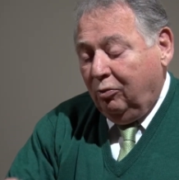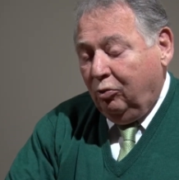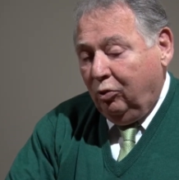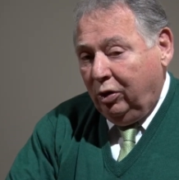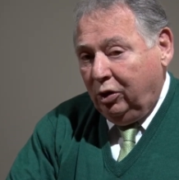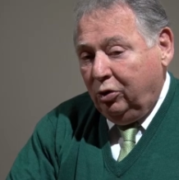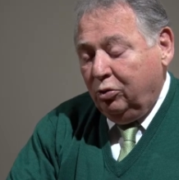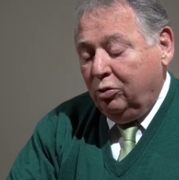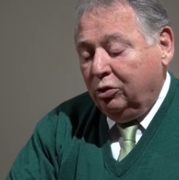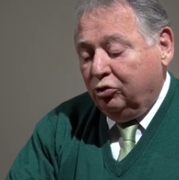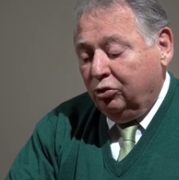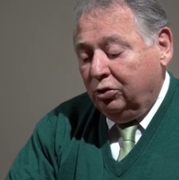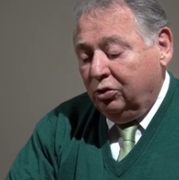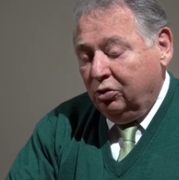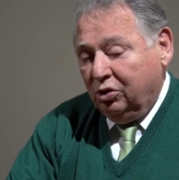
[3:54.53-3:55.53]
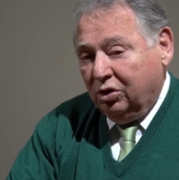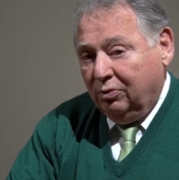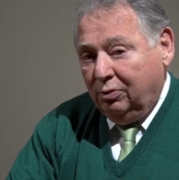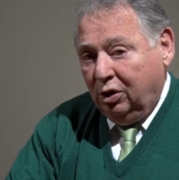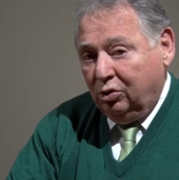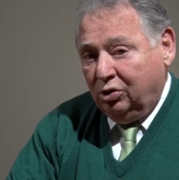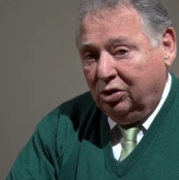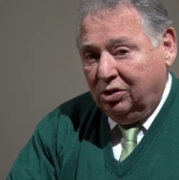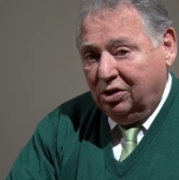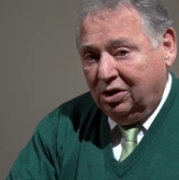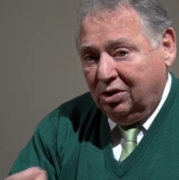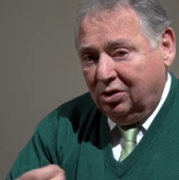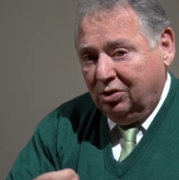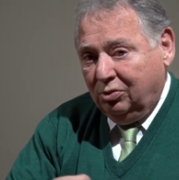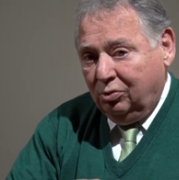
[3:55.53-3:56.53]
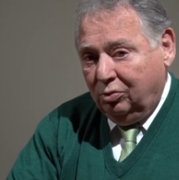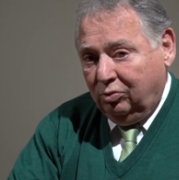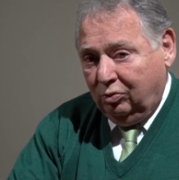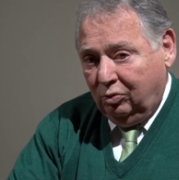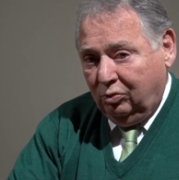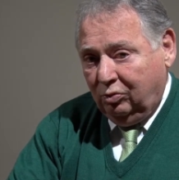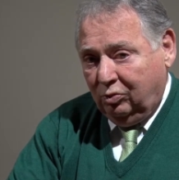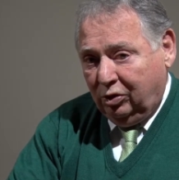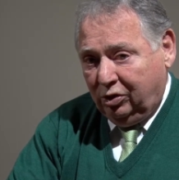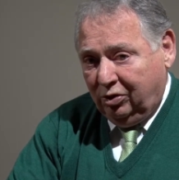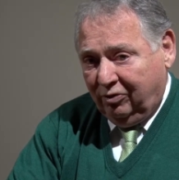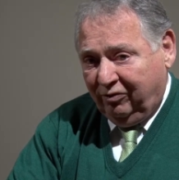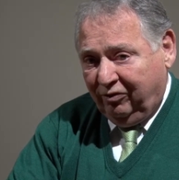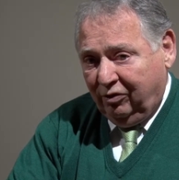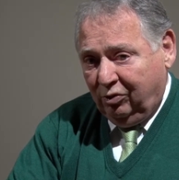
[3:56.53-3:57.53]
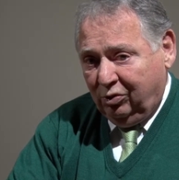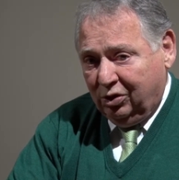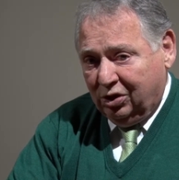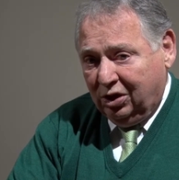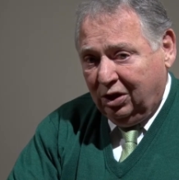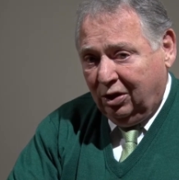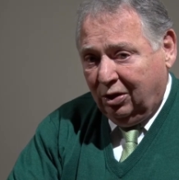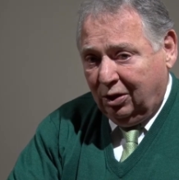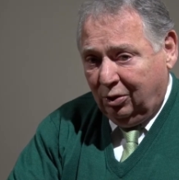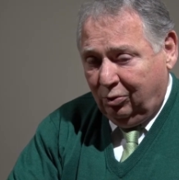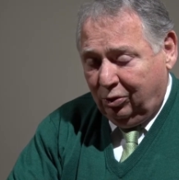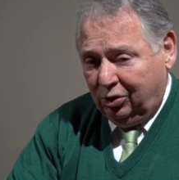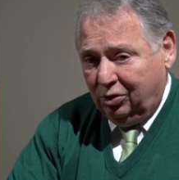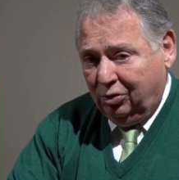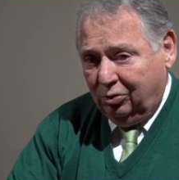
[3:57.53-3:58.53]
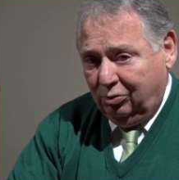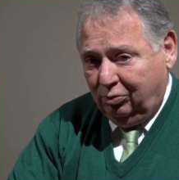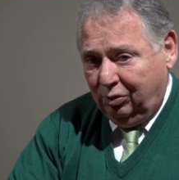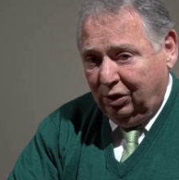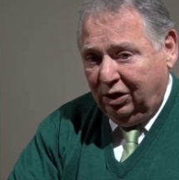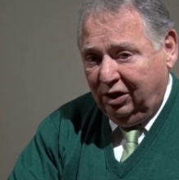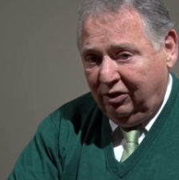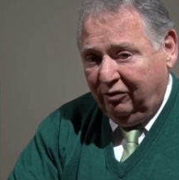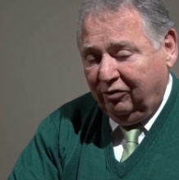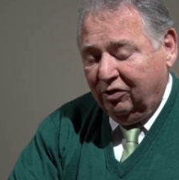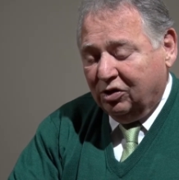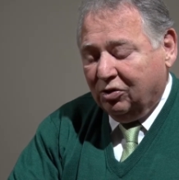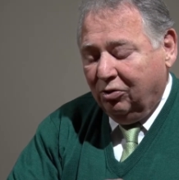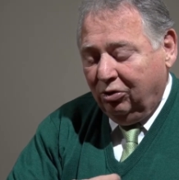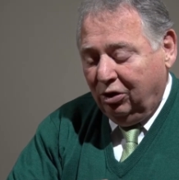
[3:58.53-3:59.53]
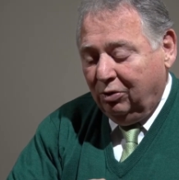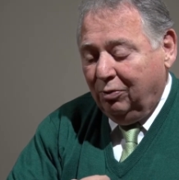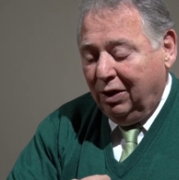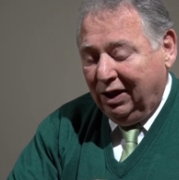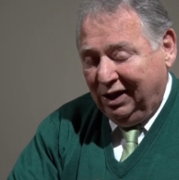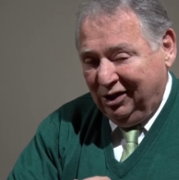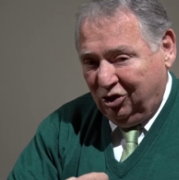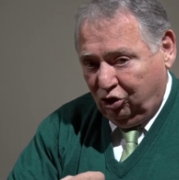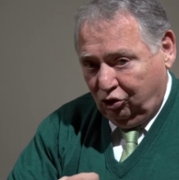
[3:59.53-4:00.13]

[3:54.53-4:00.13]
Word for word: When you introduce emotions into what you're focusing on or what you believe, it's going to make it